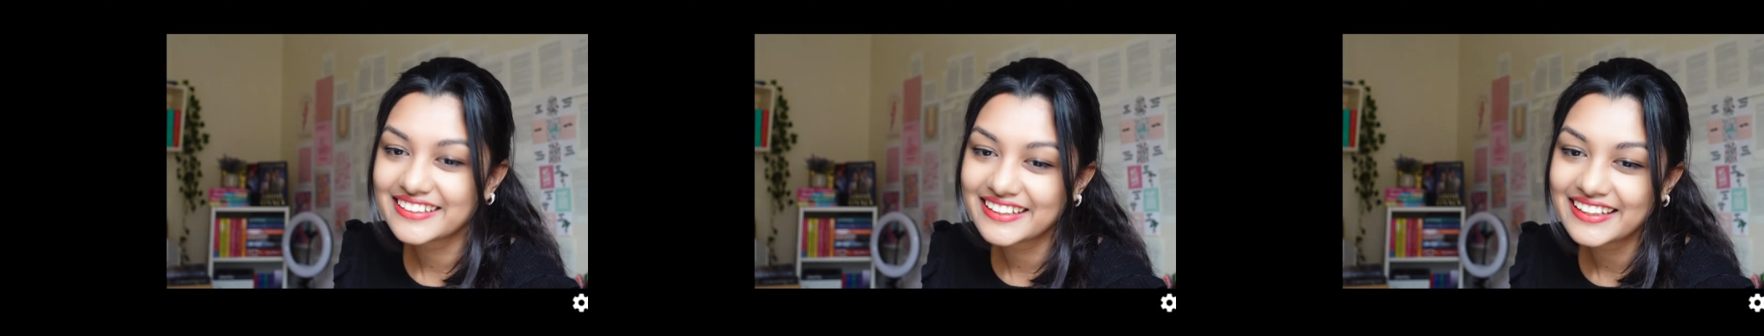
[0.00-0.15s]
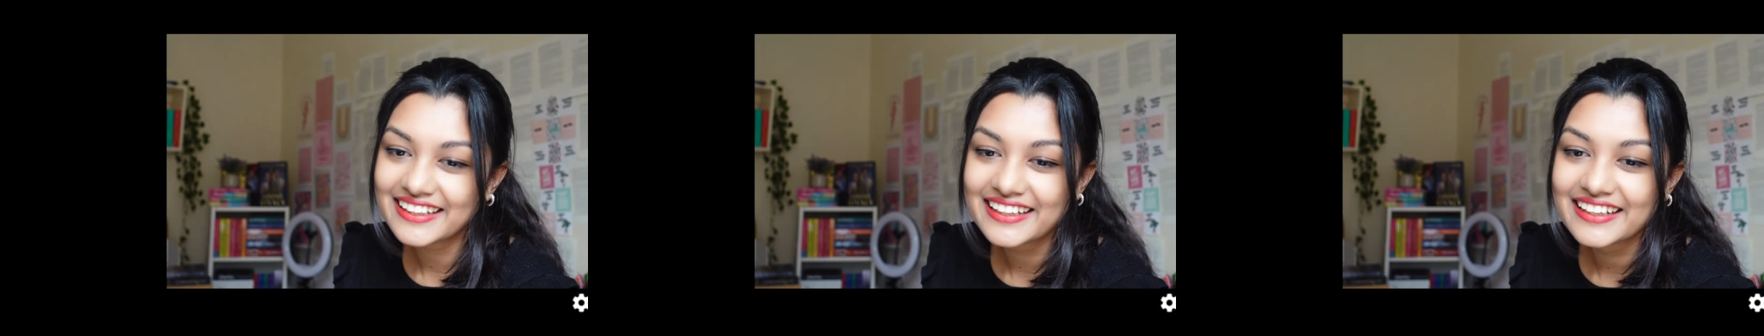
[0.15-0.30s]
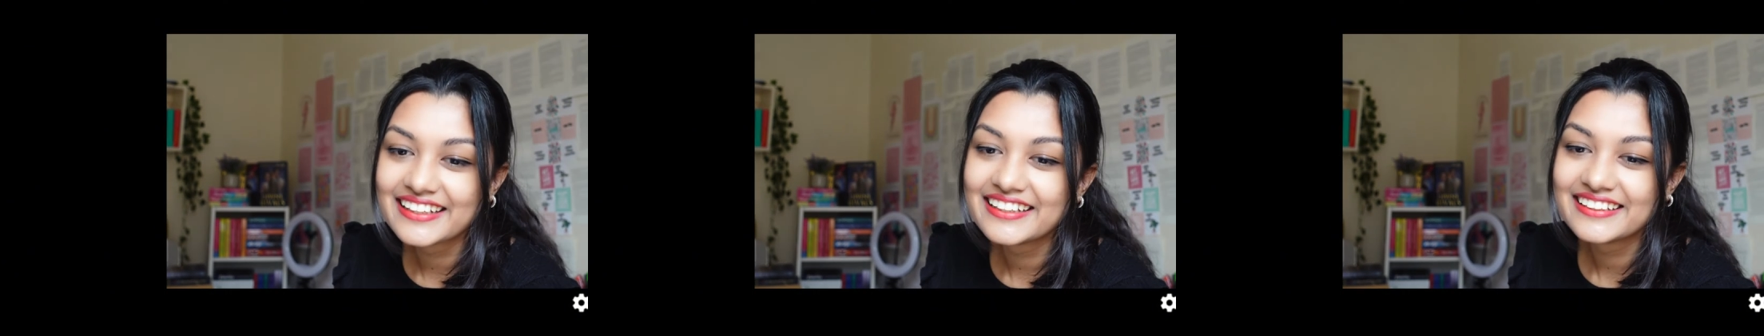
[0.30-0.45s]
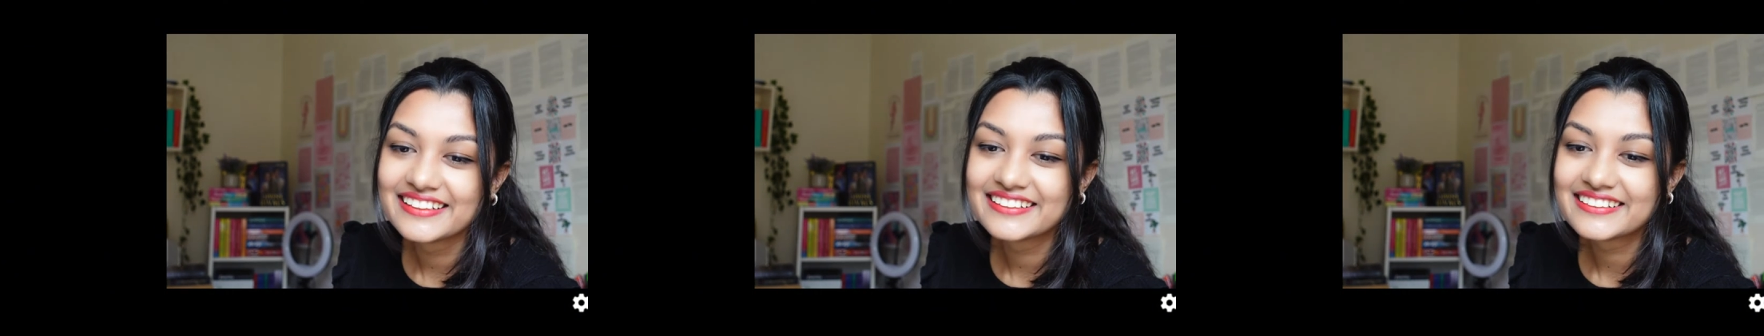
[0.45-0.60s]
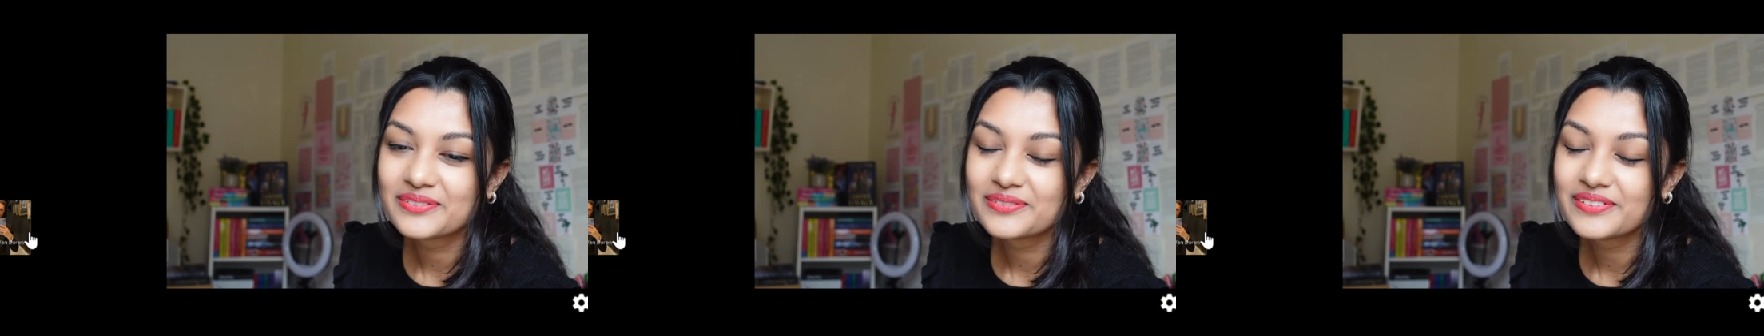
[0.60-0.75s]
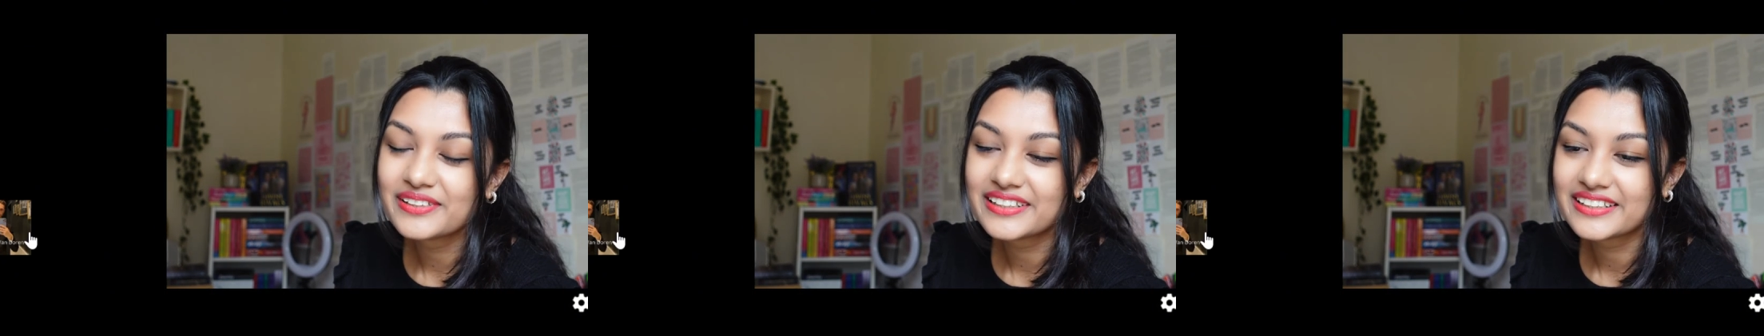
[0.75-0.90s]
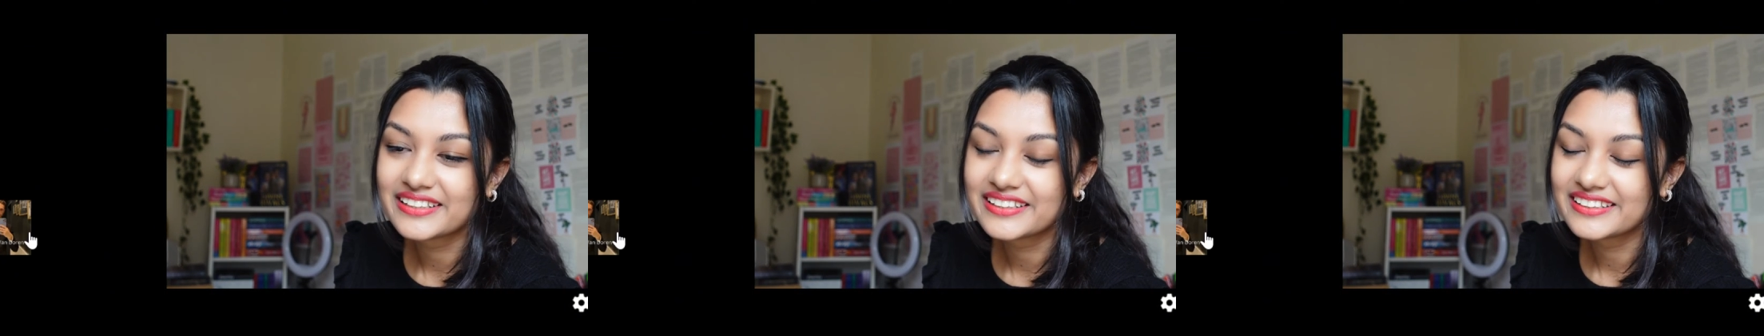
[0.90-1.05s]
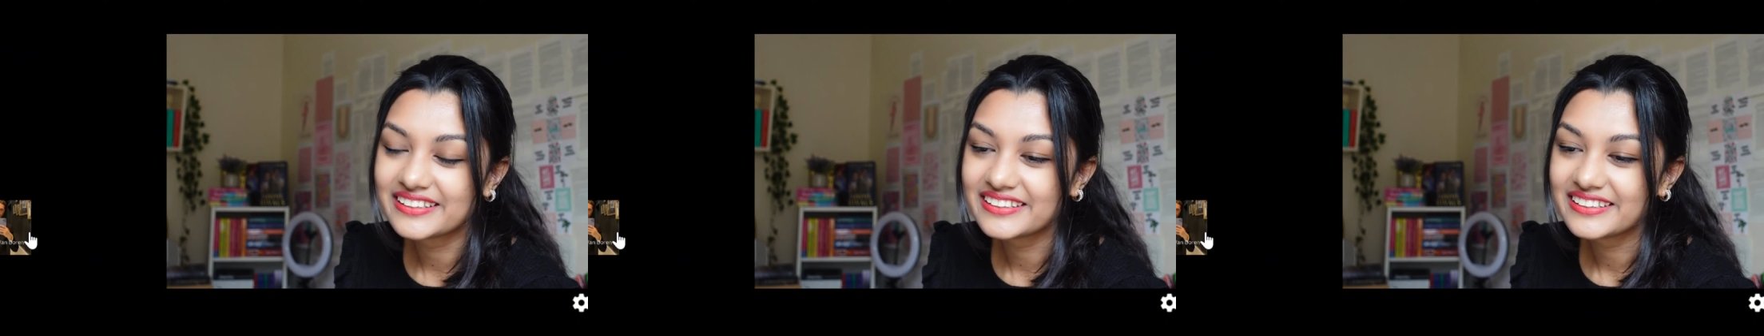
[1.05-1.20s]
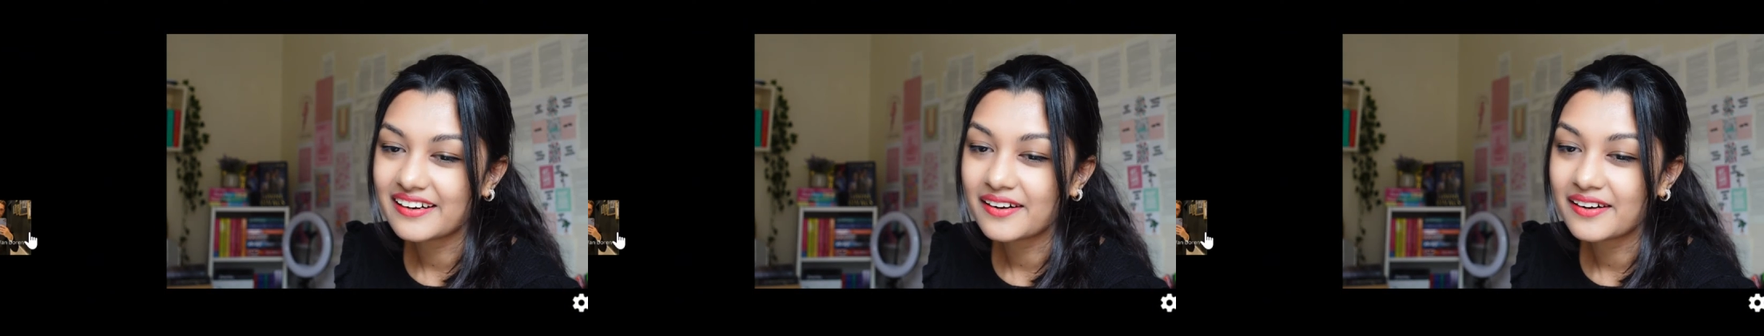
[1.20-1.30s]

And well,